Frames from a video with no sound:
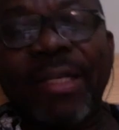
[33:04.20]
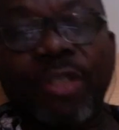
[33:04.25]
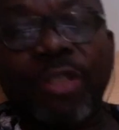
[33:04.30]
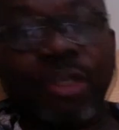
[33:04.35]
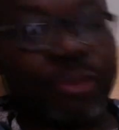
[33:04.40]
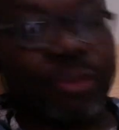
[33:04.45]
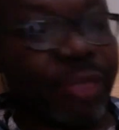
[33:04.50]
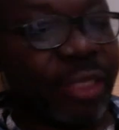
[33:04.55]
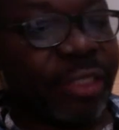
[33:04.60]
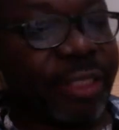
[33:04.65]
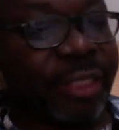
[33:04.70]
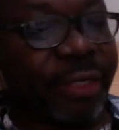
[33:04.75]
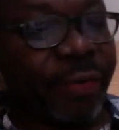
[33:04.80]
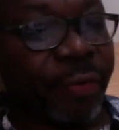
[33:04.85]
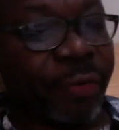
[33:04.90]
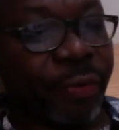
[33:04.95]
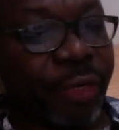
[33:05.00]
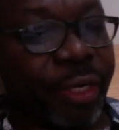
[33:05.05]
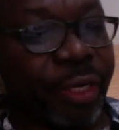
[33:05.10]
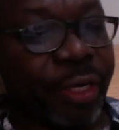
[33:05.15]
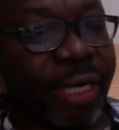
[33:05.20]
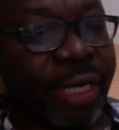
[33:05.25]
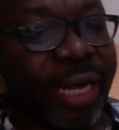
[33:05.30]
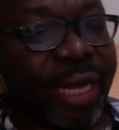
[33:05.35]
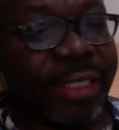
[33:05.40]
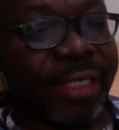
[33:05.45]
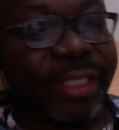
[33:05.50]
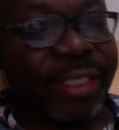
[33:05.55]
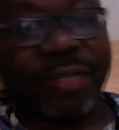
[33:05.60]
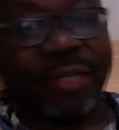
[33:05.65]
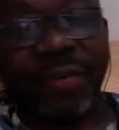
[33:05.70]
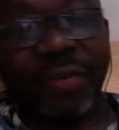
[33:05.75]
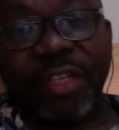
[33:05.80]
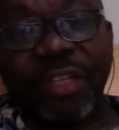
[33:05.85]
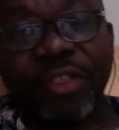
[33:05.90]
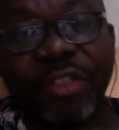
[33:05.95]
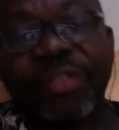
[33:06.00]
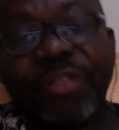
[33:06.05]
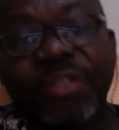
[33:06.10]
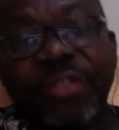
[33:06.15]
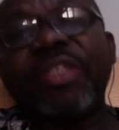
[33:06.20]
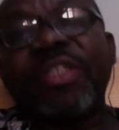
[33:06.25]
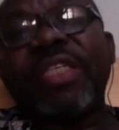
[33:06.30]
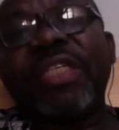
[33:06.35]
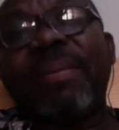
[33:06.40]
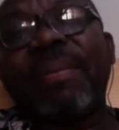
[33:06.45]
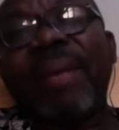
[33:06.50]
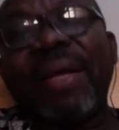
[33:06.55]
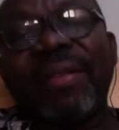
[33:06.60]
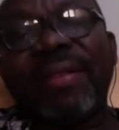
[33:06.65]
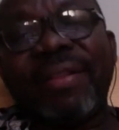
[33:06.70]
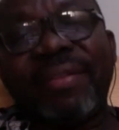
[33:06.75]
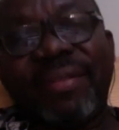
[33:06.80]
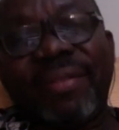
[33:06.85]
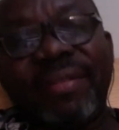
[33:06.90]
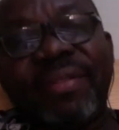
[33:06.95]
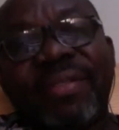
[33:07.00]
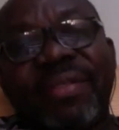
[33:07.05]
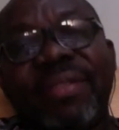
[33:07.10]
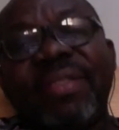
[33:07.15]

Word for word: doctorate degree I did in religious studies, and my thesis